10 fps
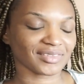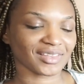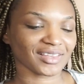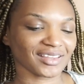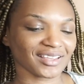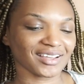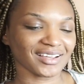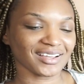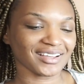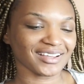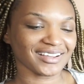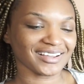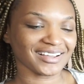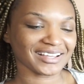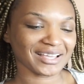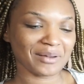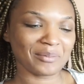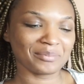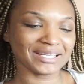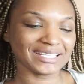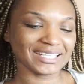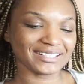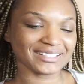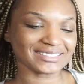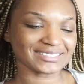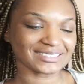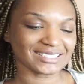Oh. Come on, bunny ears.